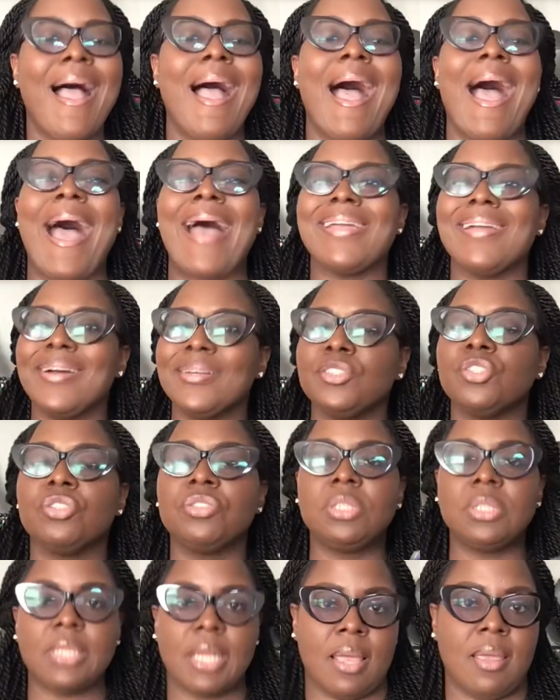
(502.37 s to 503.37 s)
I
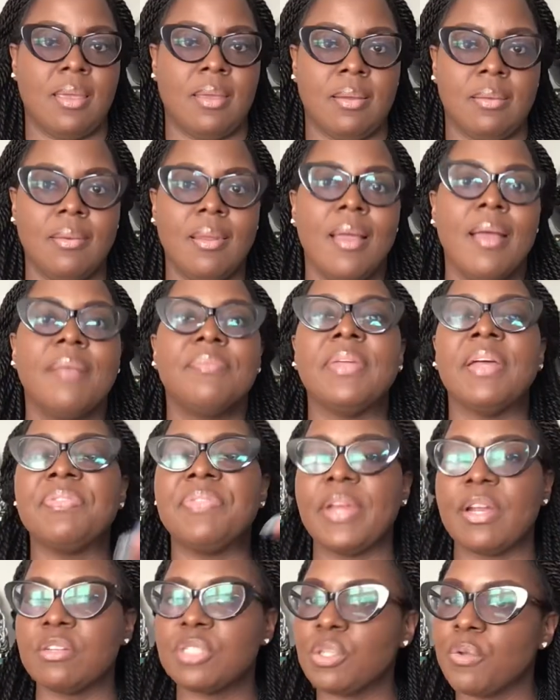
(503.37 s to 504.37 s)
understand that
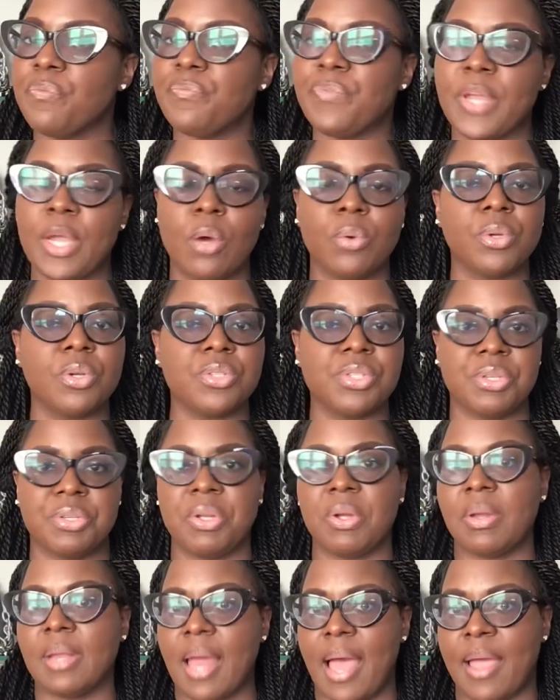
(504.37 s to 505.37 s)
there's some failures in
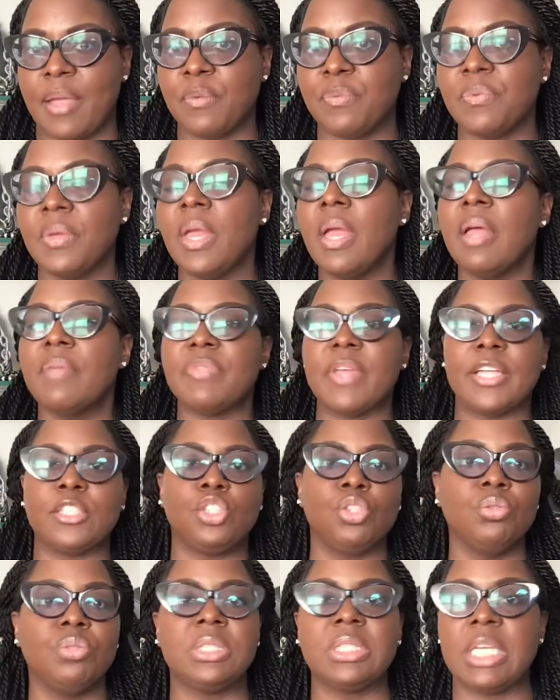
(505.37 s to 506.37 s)
your life that
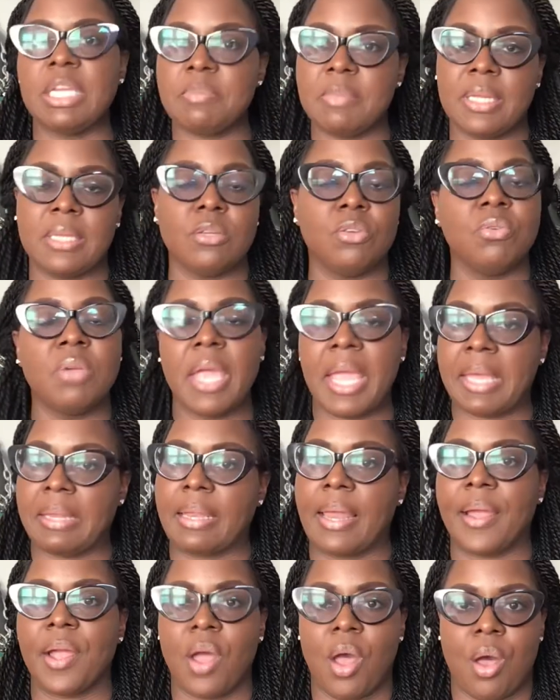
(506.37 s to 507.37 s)
you seem that you can't
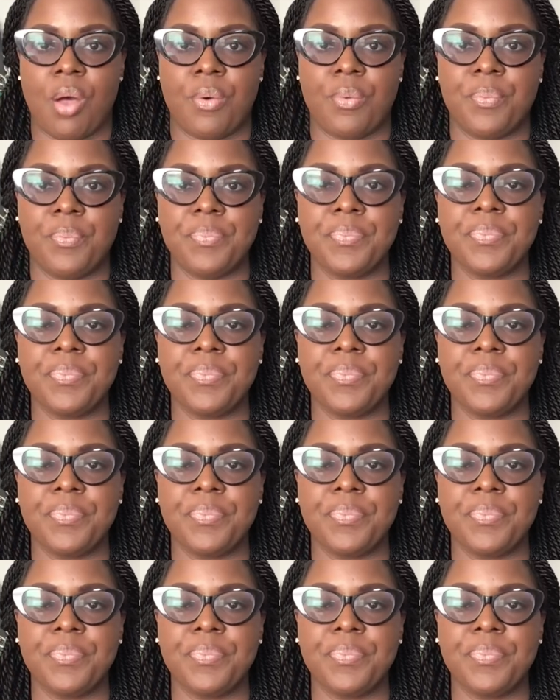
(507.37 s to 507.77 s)
let go.